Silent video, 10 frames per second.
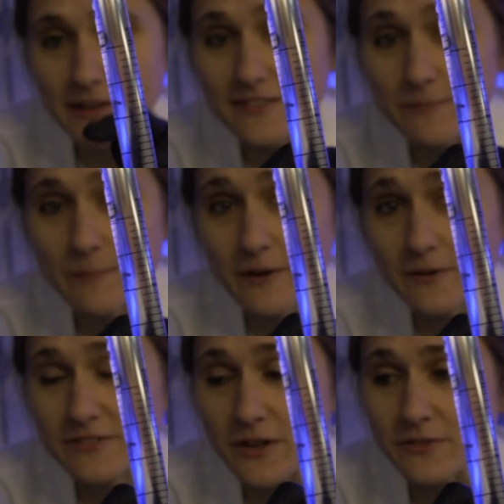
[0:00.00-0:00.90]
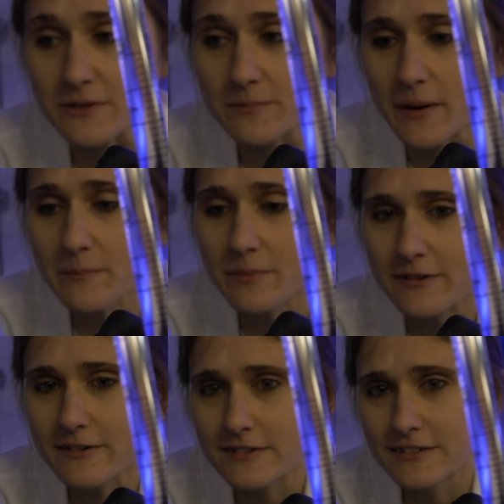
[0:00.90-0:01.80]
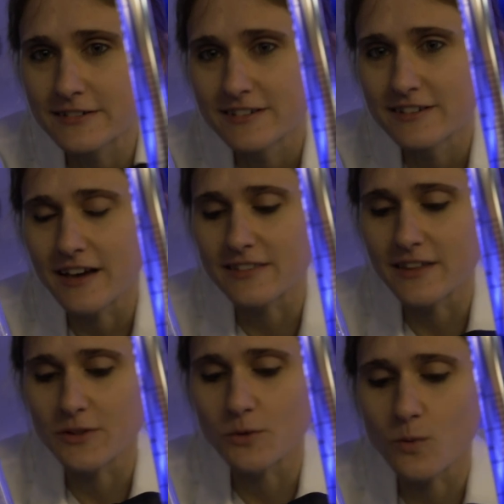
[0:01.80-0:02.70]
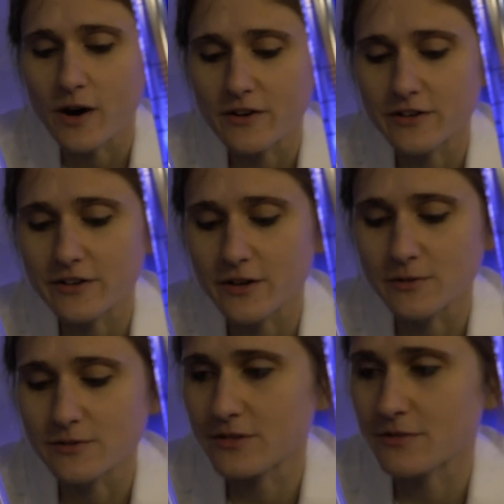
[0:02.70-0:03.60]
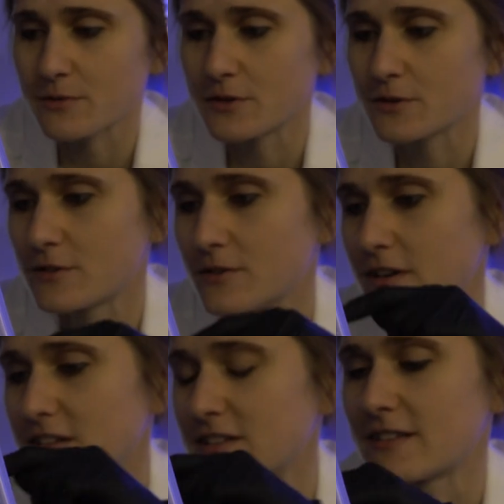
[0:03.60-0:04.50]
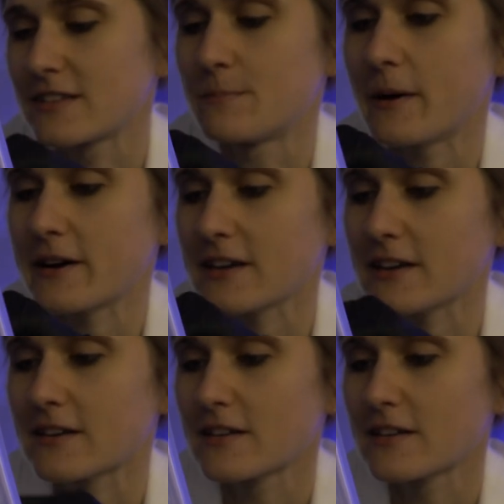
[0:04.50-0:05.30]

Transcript: by this peristaltic pump. And then the water goes through into this bucket.